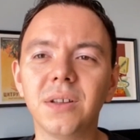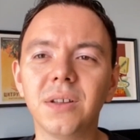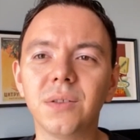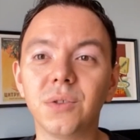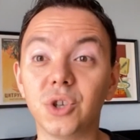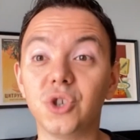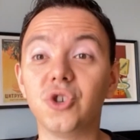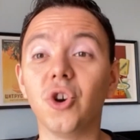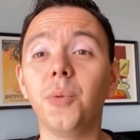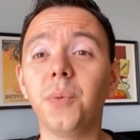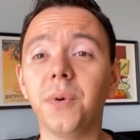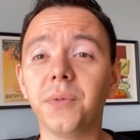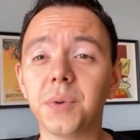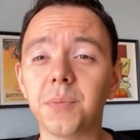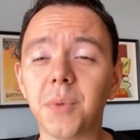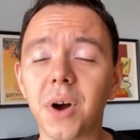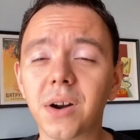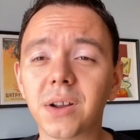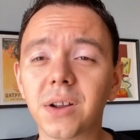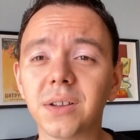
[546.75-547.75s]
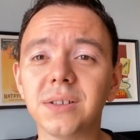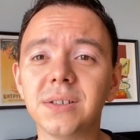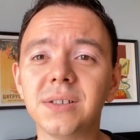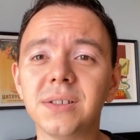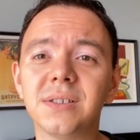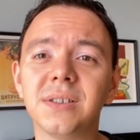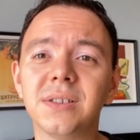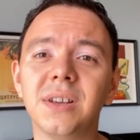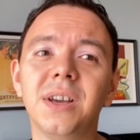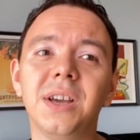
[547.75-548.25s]
the job of the
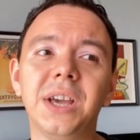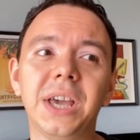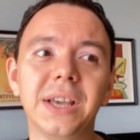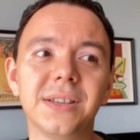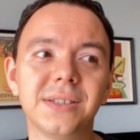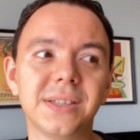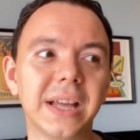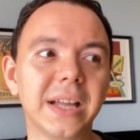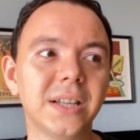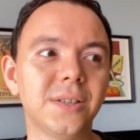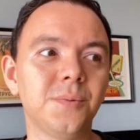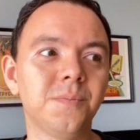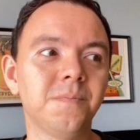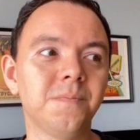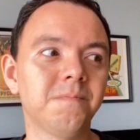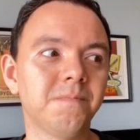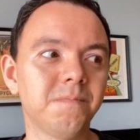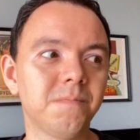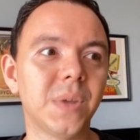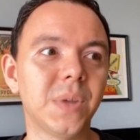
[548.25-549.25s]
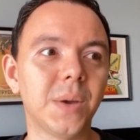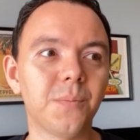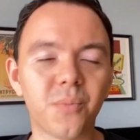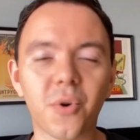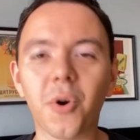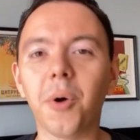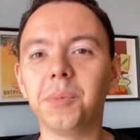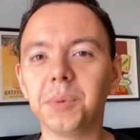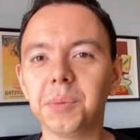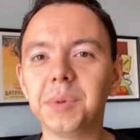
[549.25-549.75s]
marketers is that they
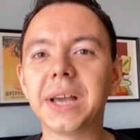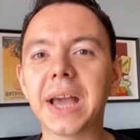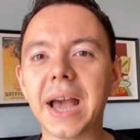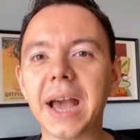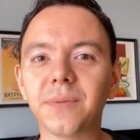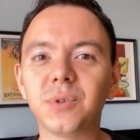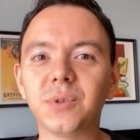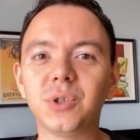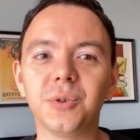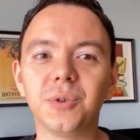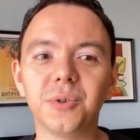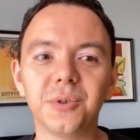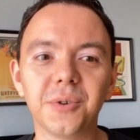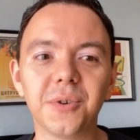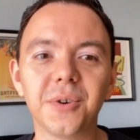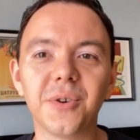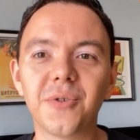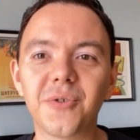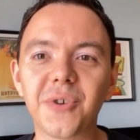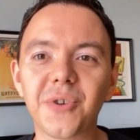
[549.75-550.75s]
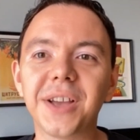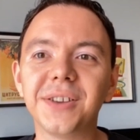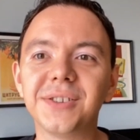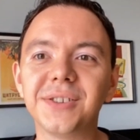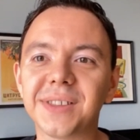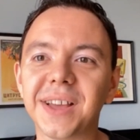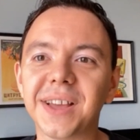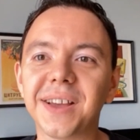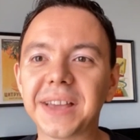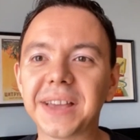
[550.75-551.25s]
probably have to
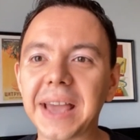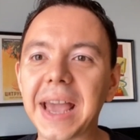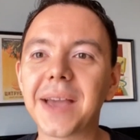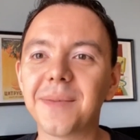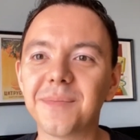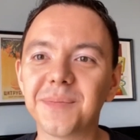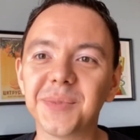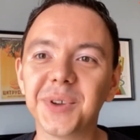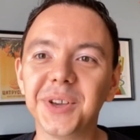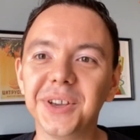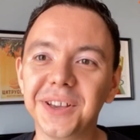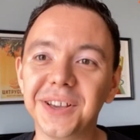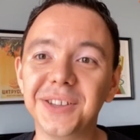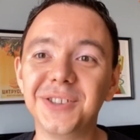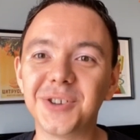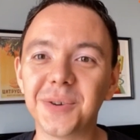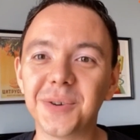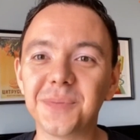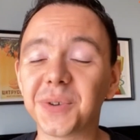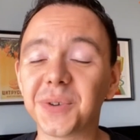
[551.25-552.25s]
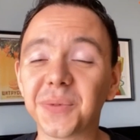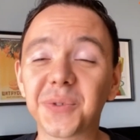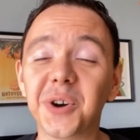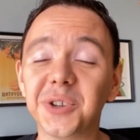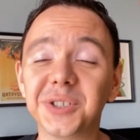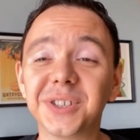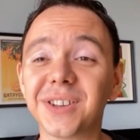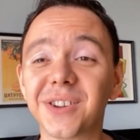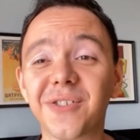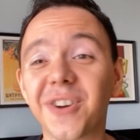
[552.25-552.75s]
raise their game in terms of
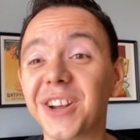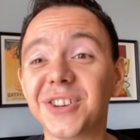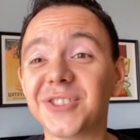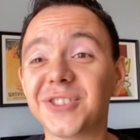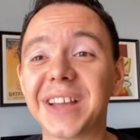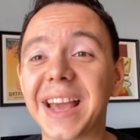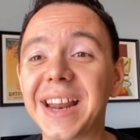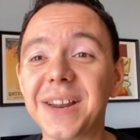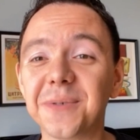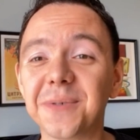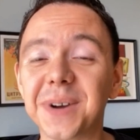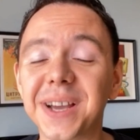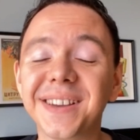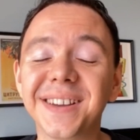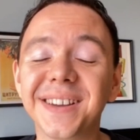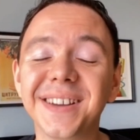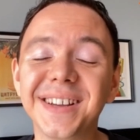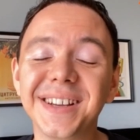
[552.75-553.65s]
content creation anyway.